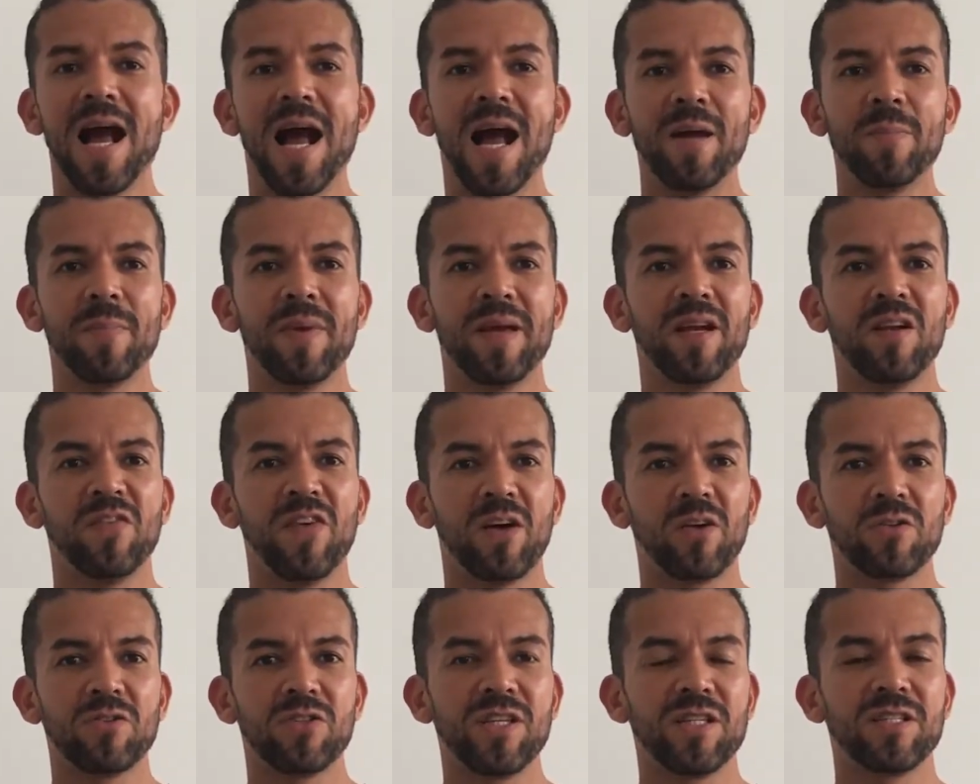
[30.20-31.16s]
I've made it
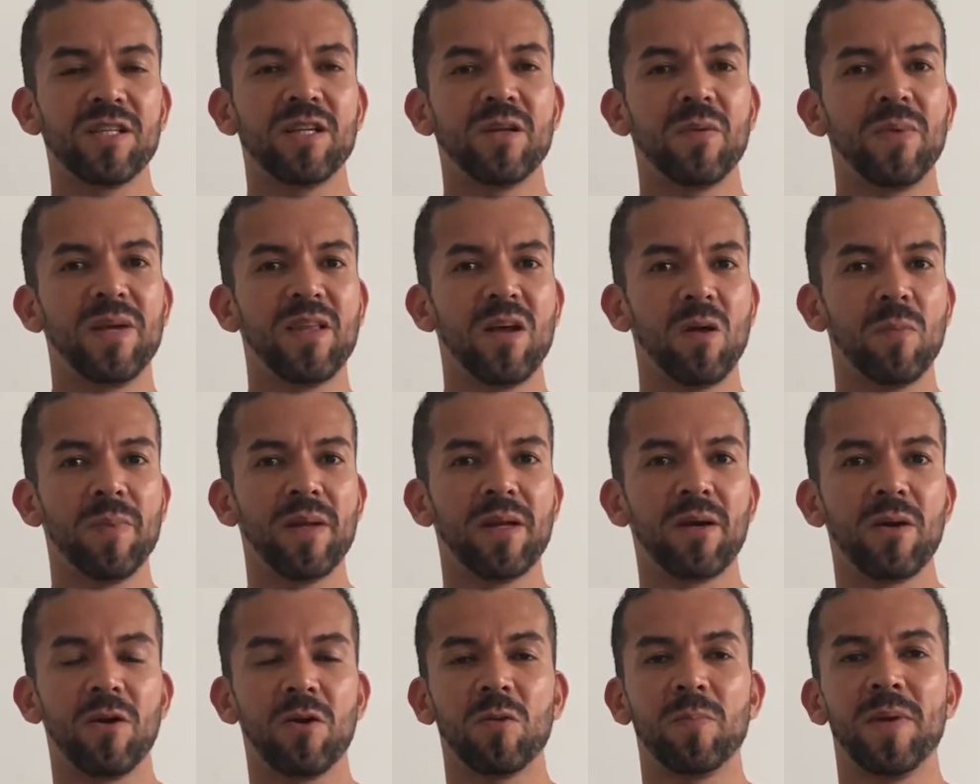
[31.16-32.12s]
out of Sicily without
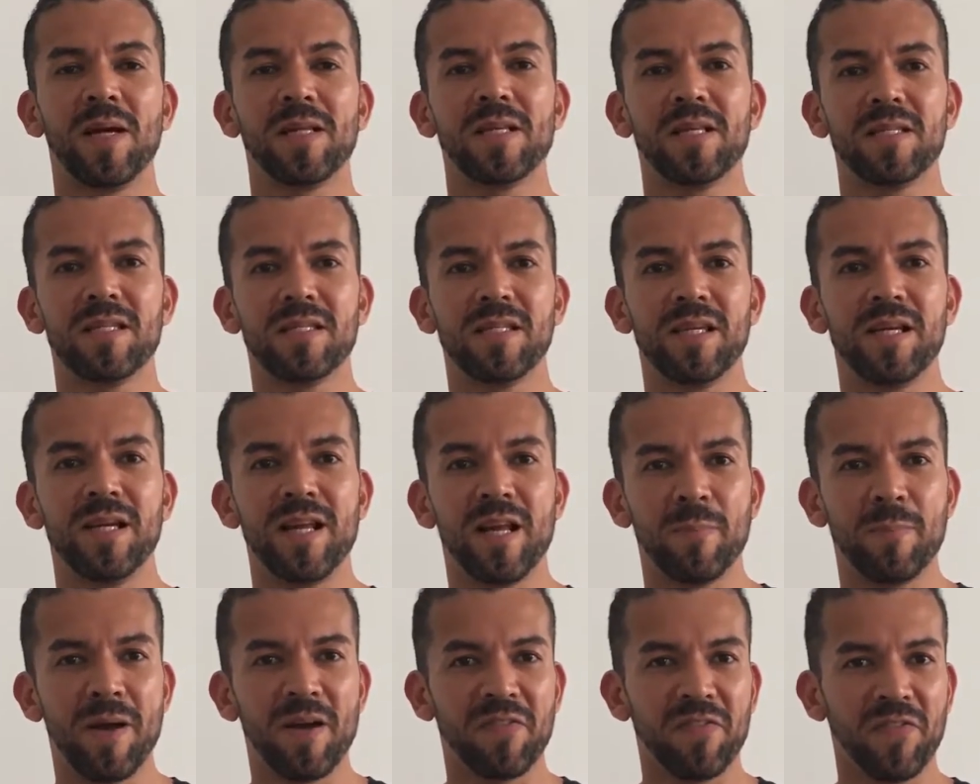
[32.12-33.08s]
being caught by the
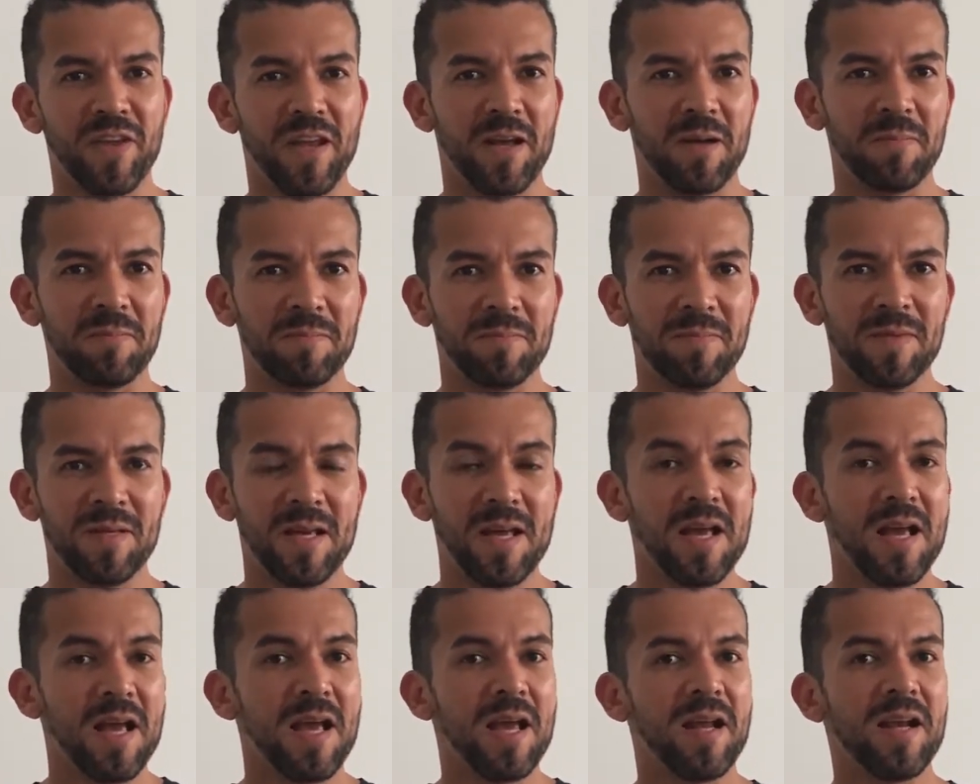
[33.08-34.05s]
Sicilian mafia.
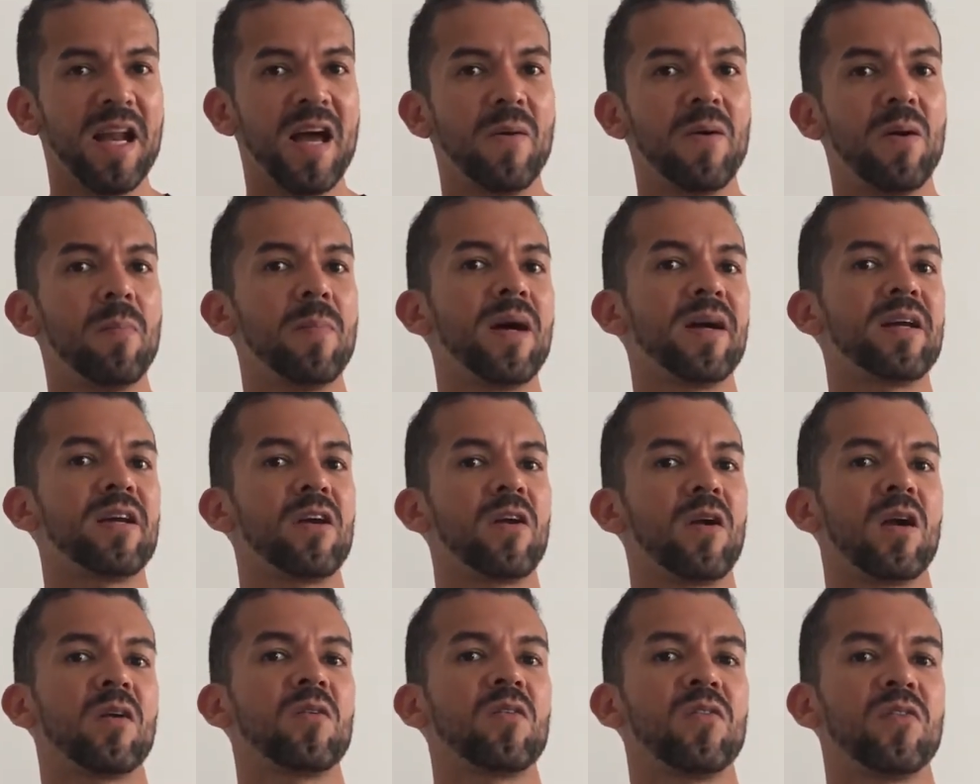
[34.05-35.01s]
And now I'm back in
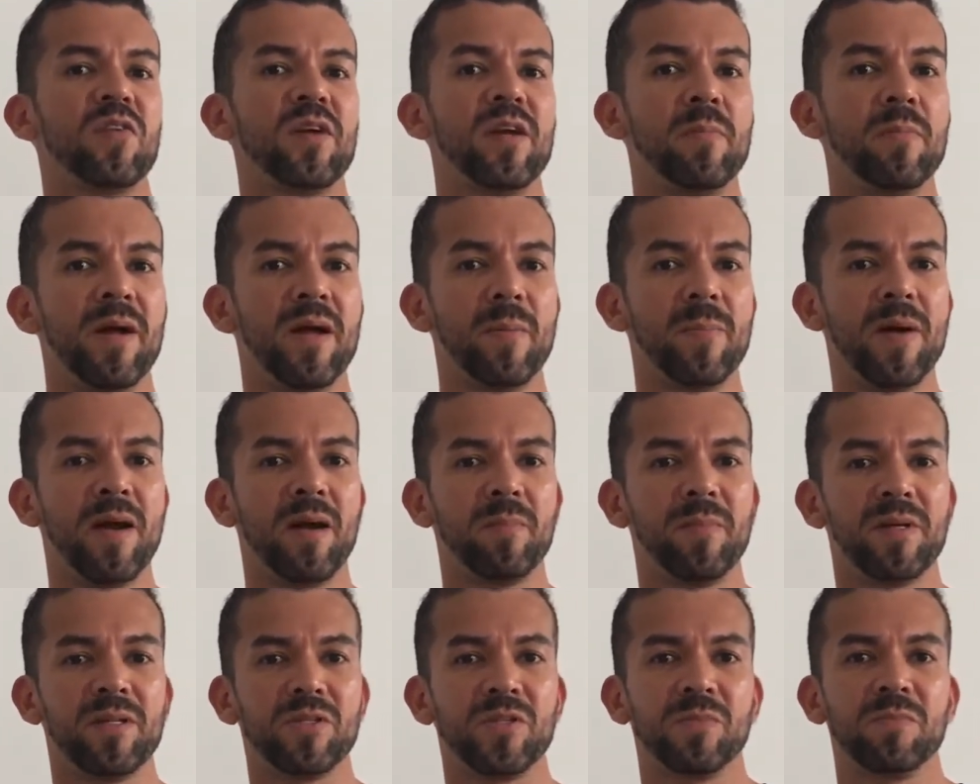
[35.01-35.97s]
Krakow in my
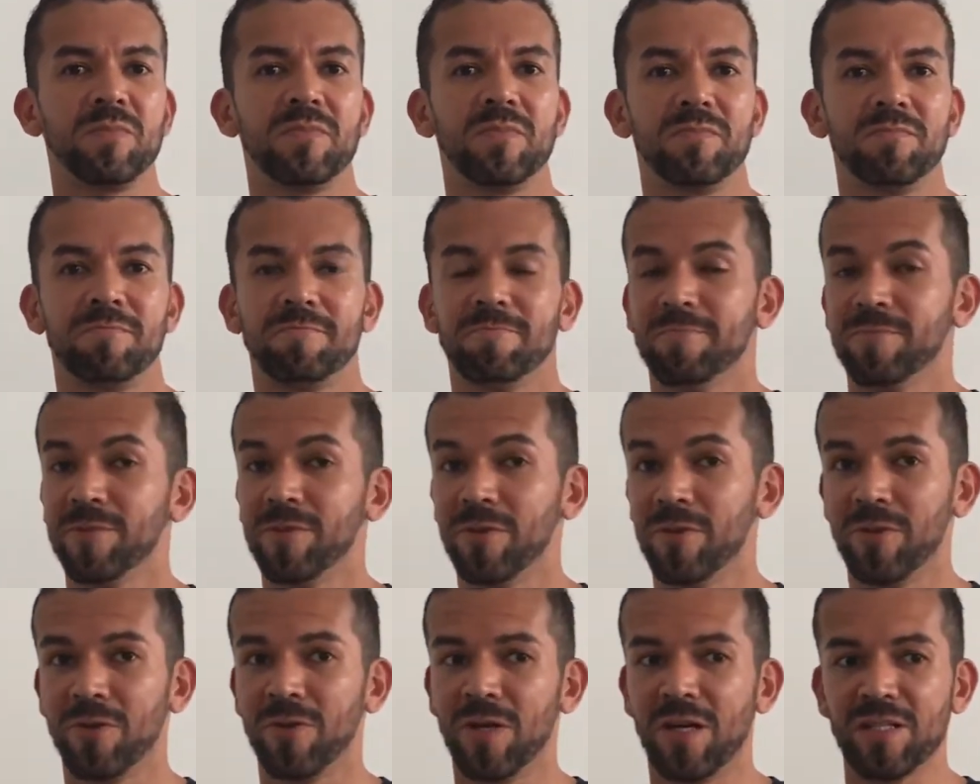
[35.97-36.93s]
apartment,
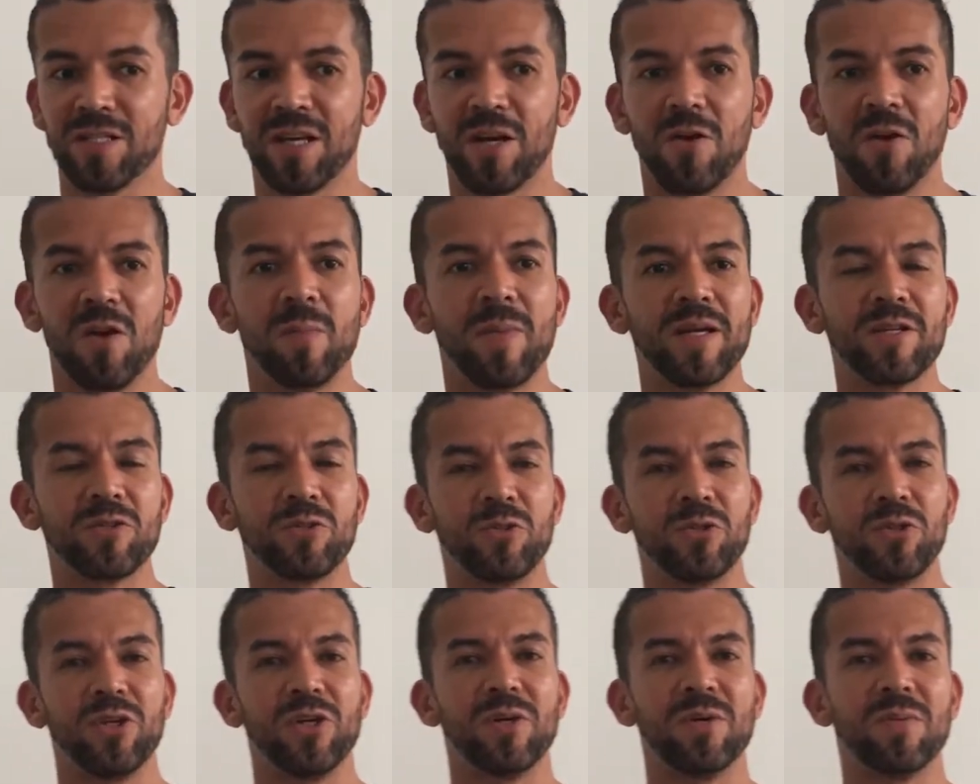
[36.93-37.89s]
or as I call it, my
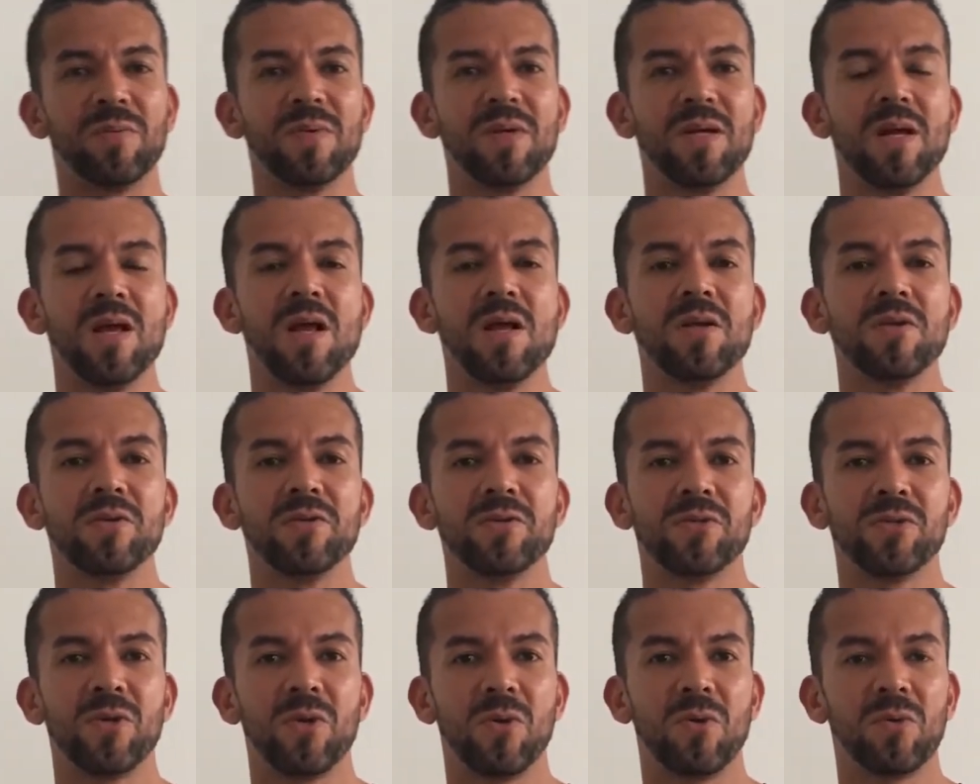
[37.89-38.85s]
studio.
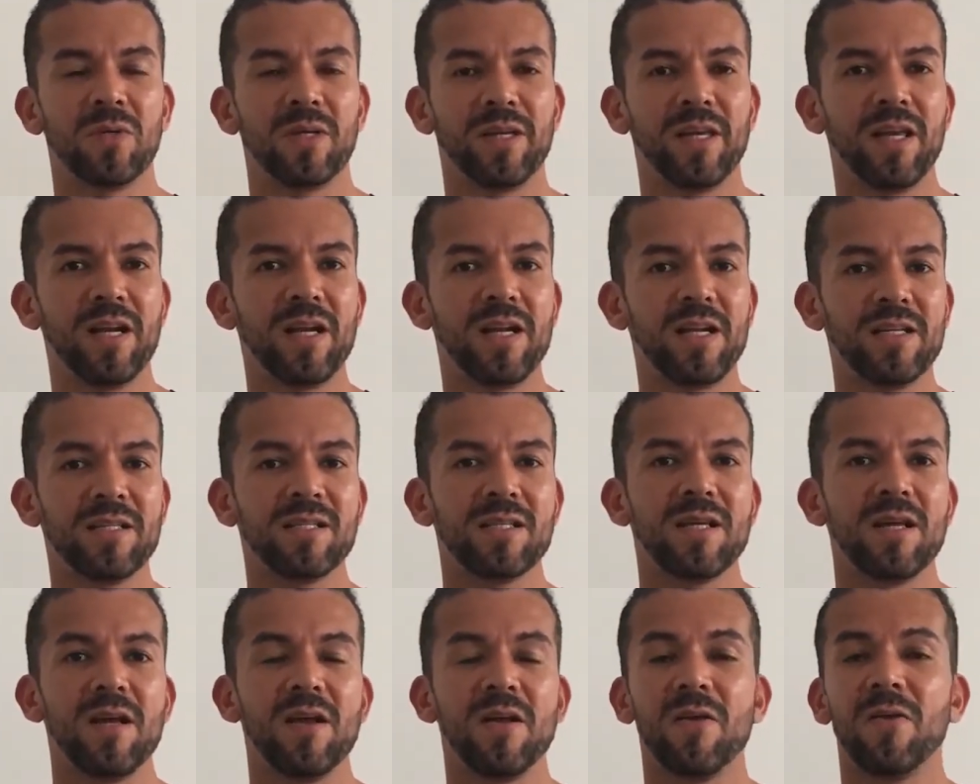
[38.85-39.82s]
So here it is.
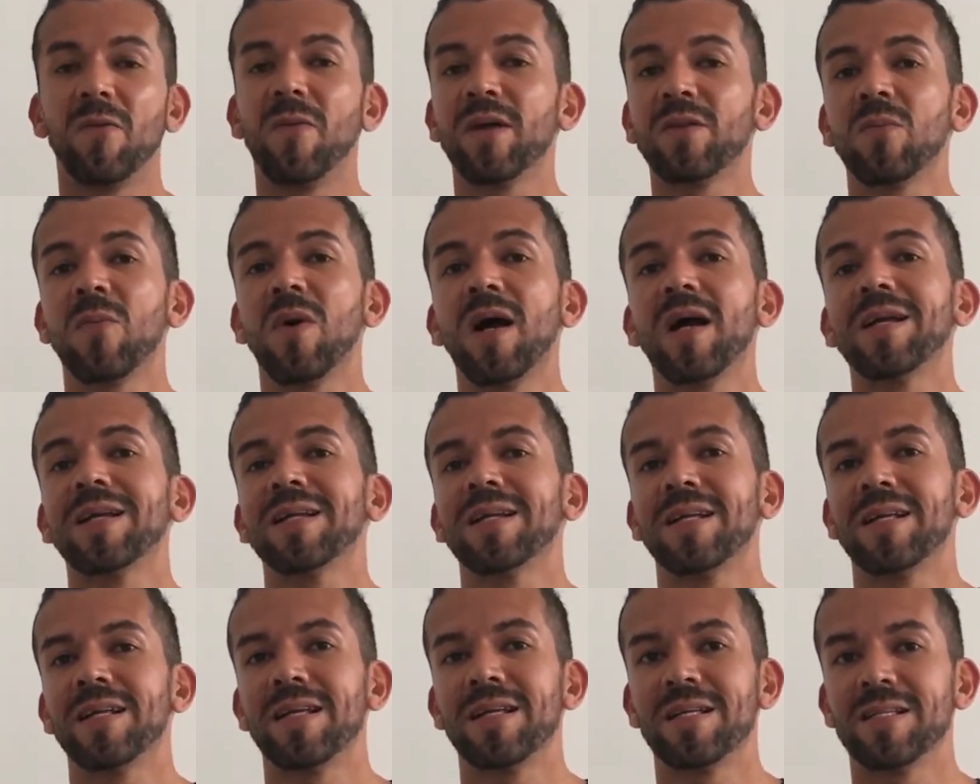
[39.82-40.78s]
Red
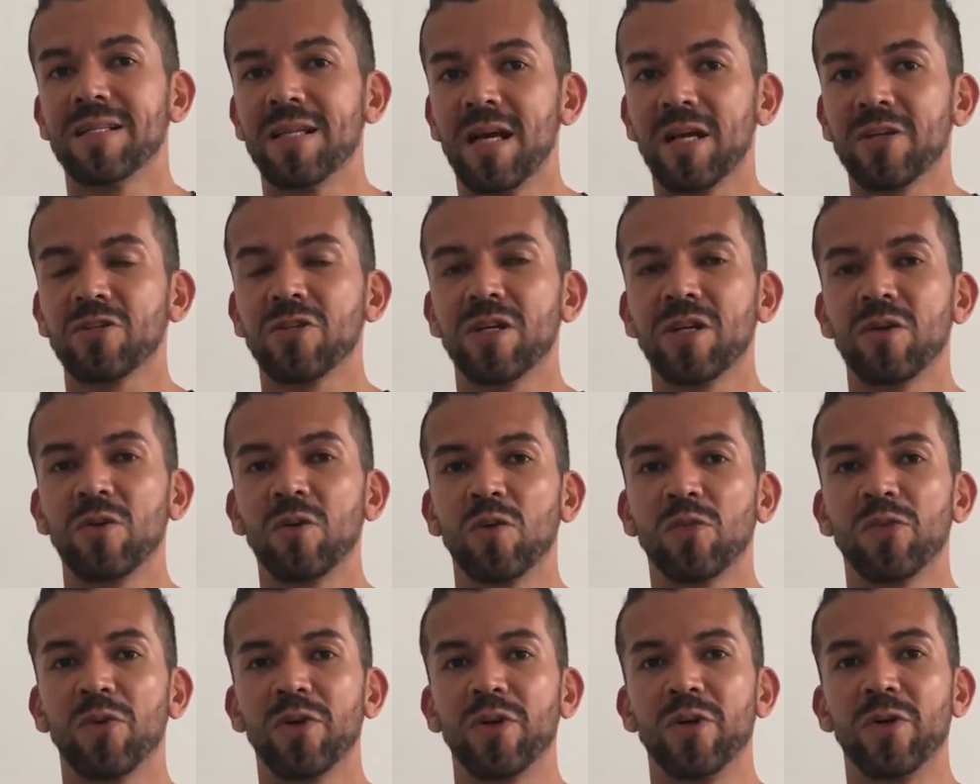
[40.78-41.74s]
wine is actually
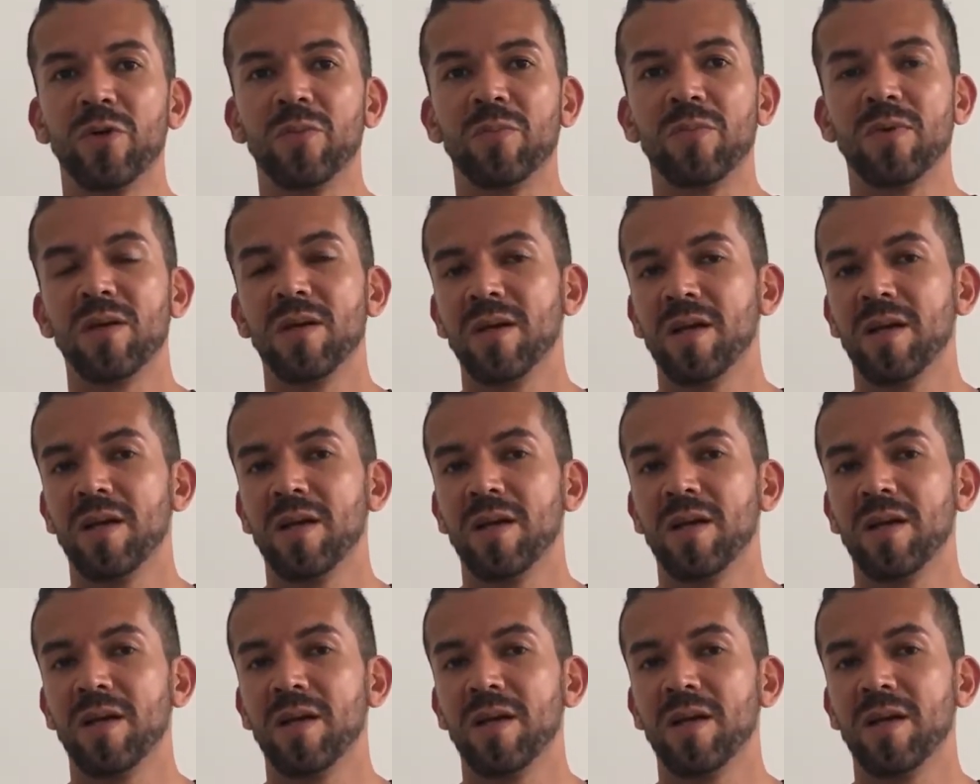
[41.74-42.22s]
good for you.